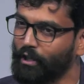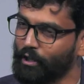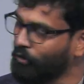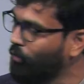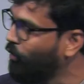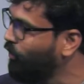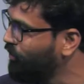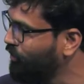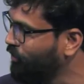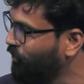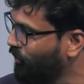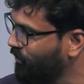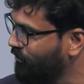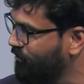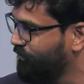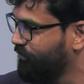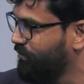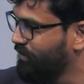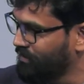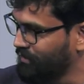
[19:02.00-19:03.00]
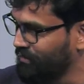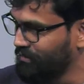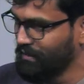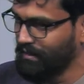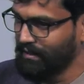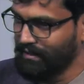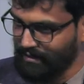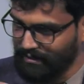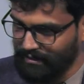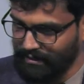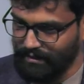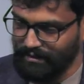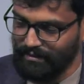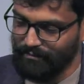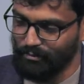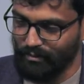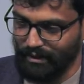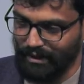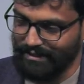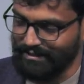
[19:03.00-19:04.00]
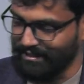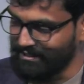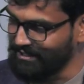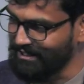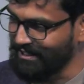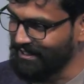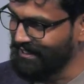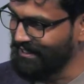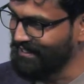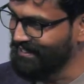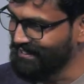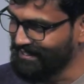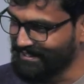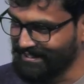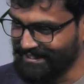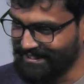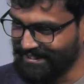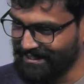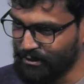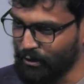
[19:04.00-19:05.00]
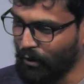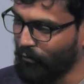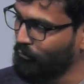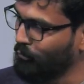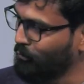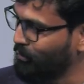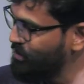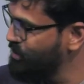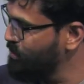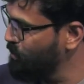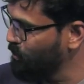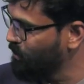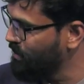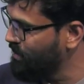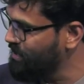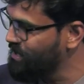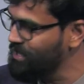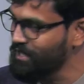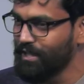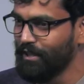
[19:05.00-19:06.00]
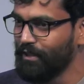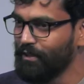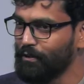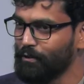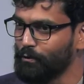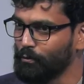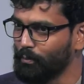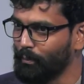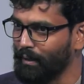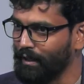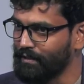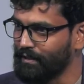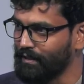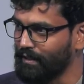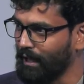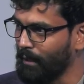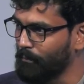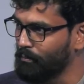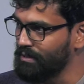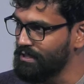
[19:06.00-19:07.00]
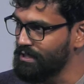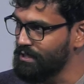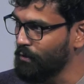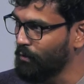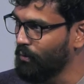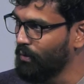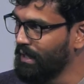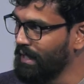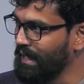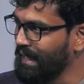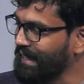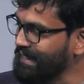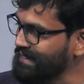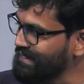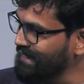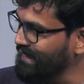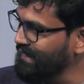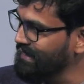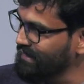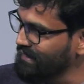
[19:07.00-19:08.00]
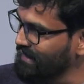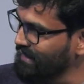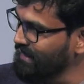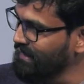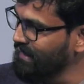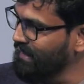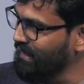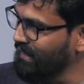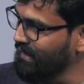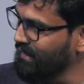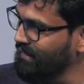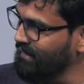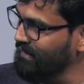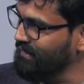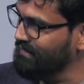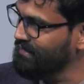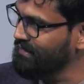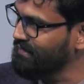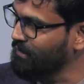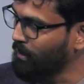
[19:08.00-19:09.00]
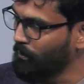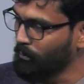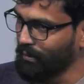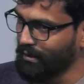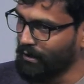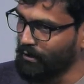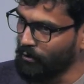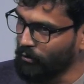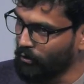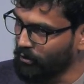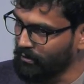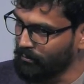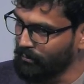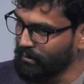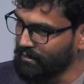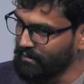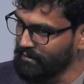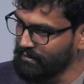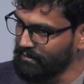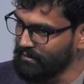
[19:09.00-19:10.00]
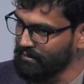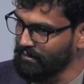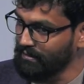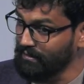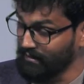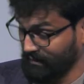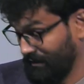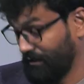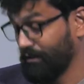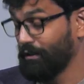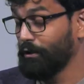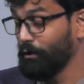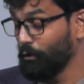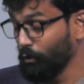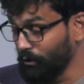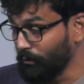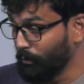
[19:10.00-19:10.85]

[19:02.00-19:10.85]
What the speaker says: on and off essentially a software switch to make that happen. So is that really AI? Is it completely automated? It could